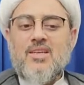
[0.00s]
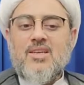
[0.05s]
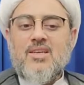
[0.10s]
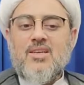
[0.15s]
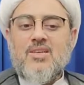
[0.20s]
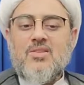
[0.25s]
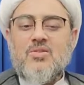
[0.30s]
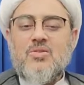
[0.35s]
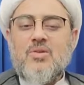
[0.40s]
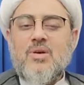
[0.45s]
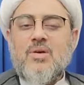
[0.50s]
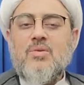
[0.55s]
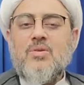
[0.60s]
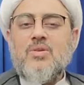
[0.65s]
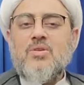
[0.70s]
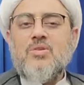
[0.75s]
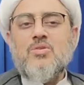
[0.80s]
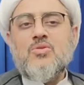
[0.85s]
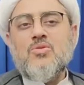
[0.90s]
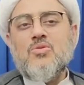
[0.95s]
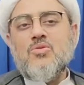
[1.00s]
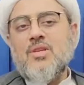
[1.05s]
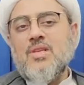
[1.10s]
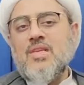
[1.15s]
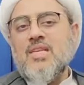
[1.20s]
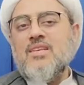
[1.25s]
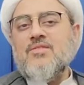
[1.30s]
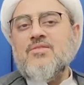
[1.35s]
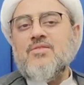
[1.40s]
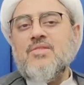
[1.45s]
So I want you to
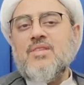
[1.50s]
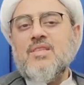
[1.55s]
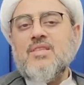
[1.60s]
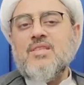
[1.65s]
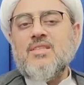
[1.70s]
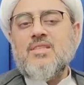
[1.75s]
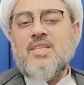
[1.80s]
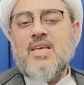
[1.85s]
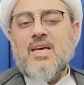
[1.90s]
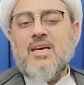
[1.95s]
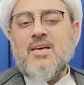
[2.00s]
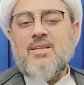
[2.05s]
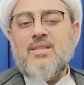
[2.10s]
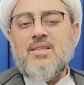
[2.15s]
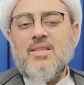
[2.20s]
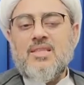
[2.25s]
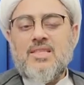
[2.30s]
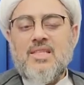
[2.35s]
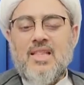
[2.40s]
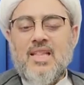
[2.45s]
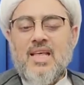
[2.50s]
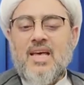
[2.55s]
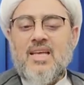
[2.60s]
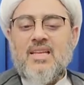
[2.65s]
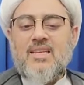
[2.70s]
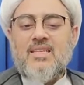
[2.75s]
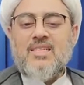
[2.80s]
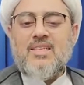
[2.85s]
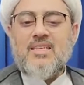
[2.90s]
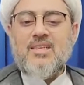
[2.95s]
leave this
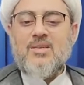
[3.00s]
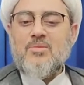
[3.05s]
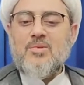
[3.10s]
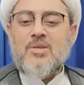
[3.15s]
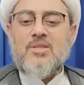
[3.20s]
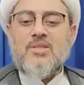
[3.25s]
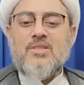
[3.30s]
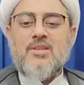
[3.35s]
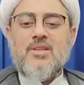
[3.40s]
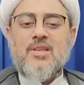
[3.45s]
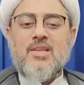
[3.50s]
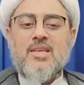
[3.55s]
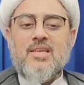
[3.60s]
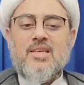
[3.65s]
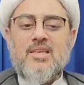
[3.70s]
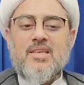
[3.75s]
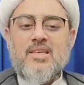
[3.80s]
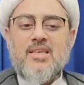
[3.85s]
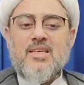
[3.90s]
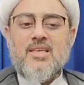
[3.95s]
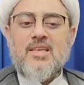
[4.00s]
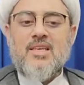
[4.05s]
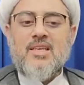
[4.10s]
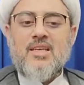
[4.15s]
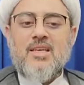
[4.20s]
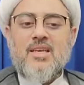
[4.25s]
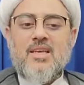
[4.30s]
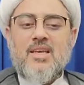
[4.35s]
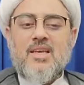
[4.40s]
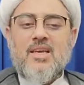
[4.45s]
land immediately.
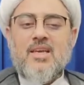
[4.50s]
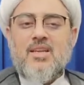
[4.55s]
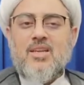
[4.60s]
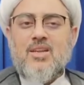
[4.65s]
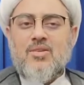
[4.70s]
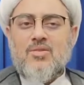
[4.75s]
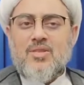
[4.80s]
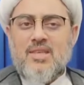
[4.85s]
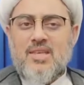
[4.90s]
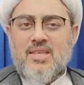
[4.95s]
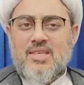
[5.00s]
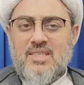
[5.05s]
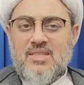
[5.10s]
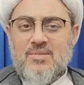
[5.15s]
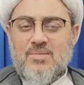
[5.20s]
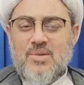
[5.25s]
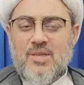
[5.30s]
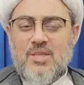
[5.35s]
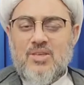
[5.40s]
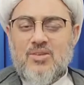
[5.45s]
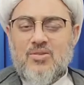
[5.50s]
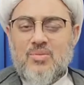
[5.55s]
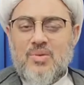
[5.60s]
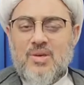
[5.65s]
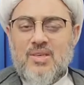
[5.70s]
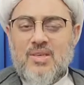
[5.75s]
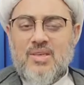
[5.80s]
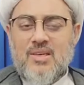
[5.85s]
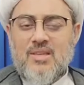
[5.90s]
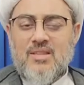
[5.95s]
Now this Bani
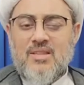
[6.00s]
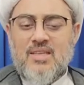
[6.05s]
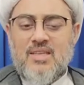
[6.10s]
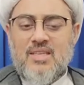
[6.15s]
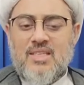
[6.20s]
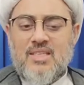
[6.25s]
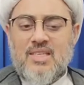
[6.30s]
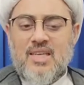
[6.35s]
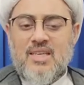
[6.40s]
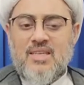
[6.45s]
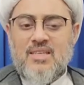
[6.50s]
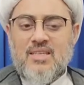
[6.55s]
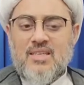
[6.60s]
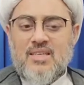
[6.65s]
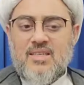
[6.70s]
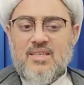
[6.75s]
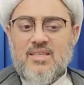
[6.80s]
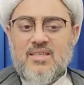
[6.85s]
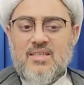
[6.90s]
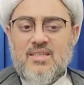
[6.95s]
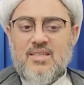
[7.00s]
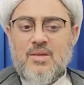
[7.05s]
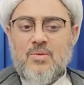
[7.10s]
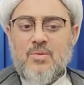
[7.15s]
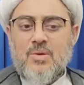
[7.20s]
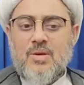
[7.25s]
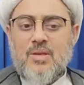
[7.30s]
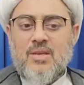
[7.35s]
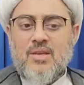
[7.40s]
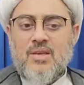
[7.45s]
Umayyah, the descendants, they
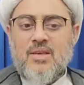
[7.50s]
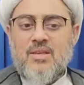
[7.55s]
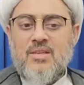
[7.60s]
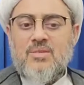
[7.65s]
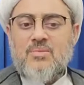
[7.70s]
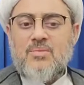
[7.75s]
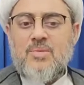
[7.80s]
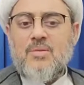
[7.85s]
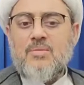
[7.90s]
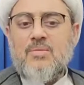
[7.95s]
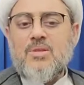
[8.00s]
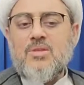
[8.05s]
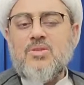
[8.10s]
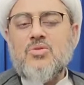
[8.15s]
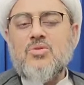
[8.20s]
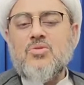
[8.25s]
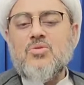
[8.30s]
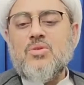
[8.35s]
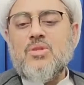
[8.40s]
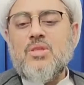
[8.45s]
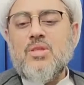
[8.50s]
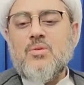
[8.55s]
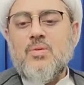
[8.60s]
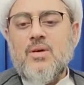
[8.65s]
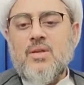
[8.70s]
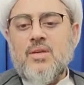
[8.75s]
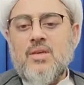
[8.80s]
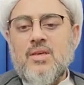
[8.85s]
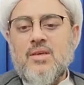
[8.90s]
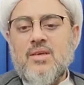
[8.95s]
were killed by Mansur the
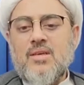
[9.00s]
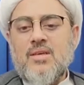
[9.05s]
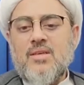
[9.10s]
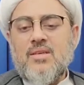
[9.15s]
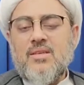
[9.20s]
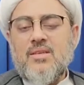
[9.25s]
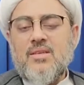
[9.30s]
Waniqi.